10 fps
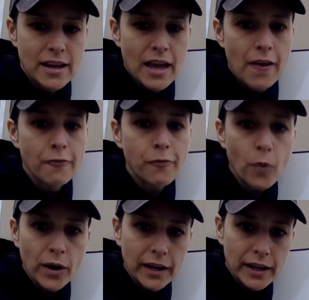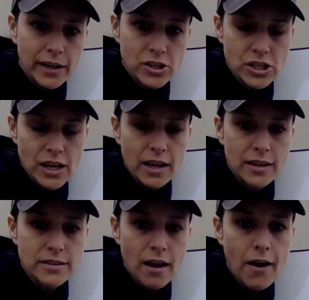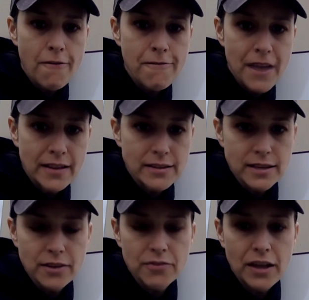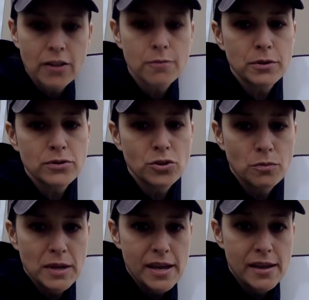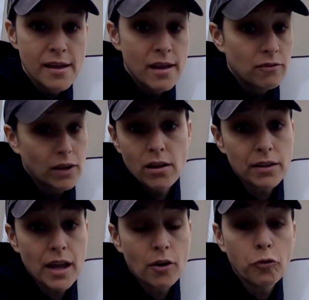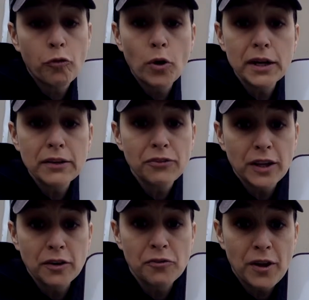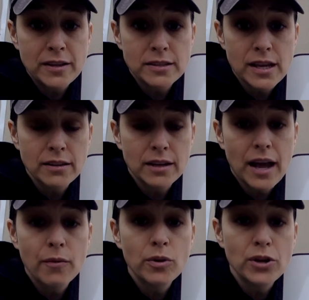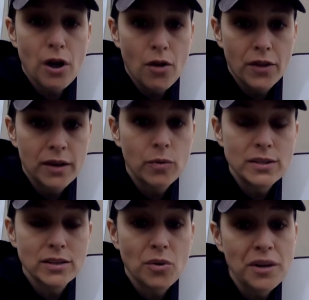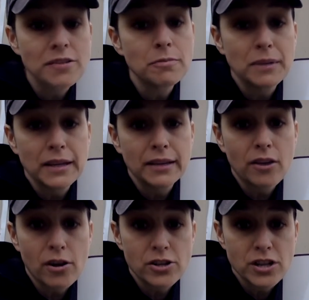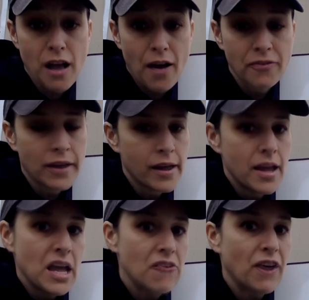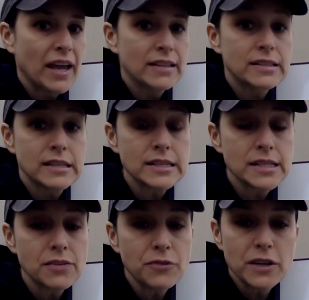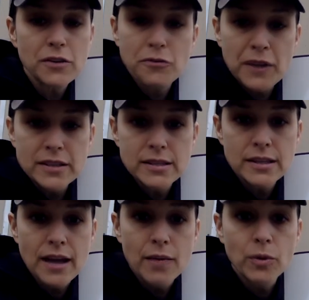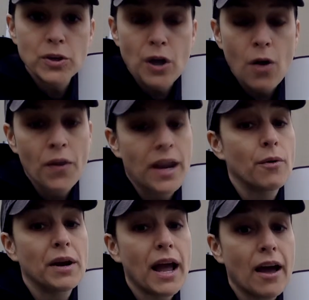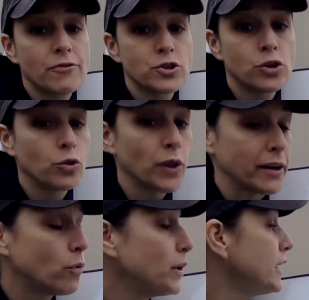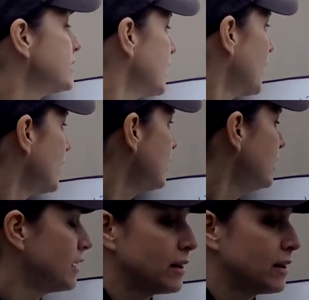and 4 inches of fencing available to me. If I only had 40 feet of fencing, then I would know that it wasn't going to be large enough. If I had 60 feet of fencing, I would know that I would have to, like we did,